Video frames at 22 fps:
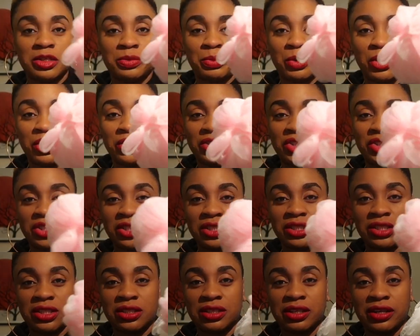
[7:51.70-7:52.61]

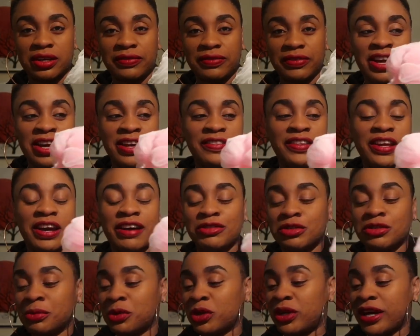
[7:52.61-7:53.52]
sponges, they have
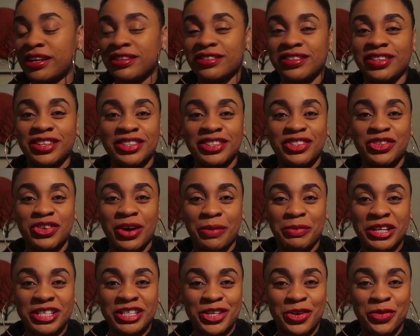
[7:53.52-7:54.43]
some other
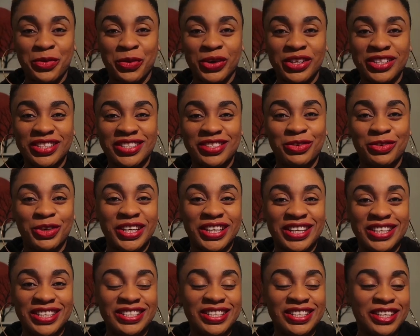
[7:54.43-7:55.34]
dramatic ones for
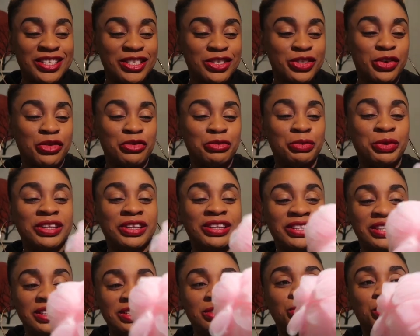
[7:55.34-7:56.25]
kids and stuff, but
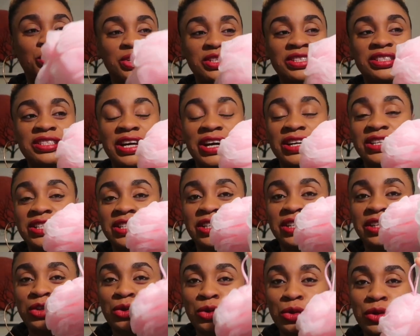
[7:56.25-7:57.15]
these ones
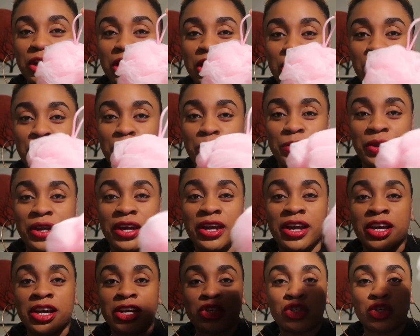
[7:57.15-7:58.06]
actually go a long way.
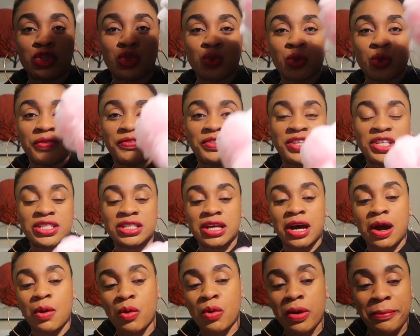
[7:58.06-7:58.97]
So two of these
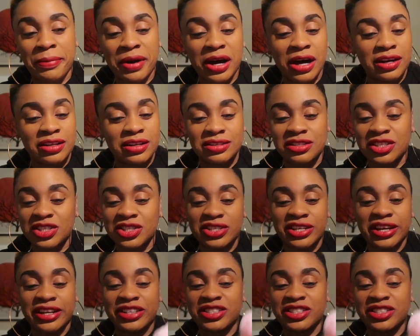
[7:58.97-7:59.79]
are £1. Usually I